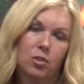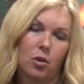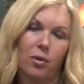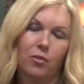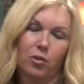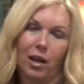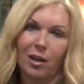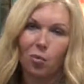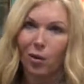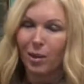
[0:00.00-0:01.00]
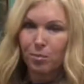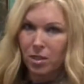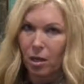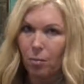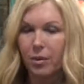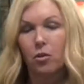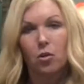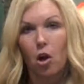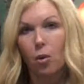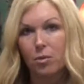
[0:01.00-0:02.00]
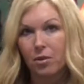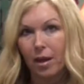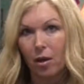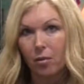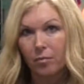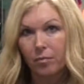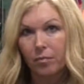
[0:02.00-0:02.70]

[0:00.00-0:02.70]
So if you're kind of ramped up, it'll calm you down.